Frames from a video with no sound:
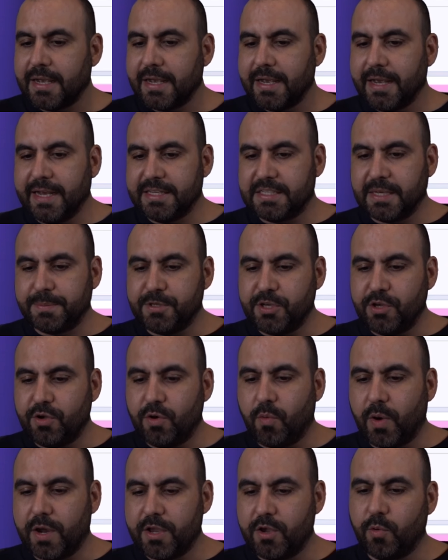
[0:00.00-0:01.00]
it's up to you
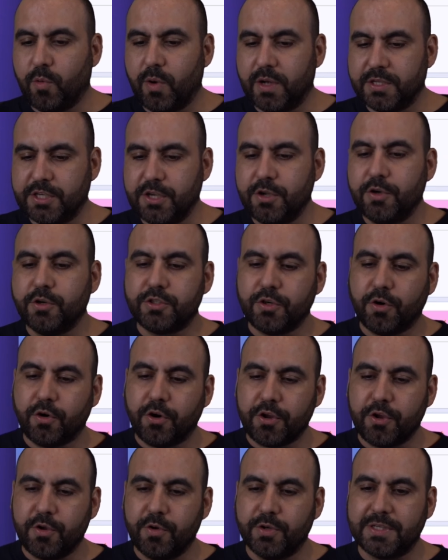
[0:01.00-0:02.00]
what you want to use, or
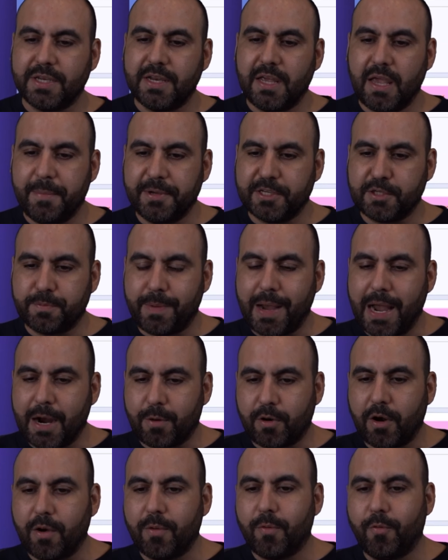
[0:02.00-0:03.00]
use an image
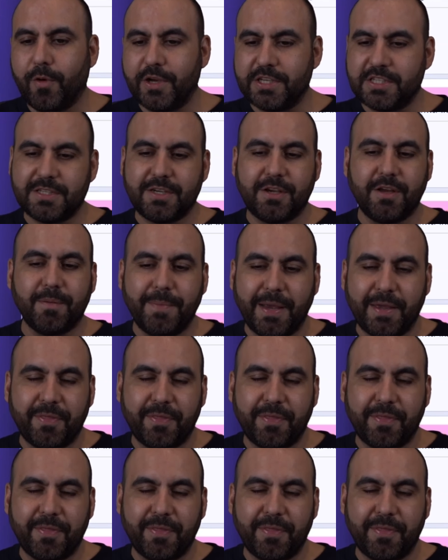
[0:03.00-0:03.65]
background, which could make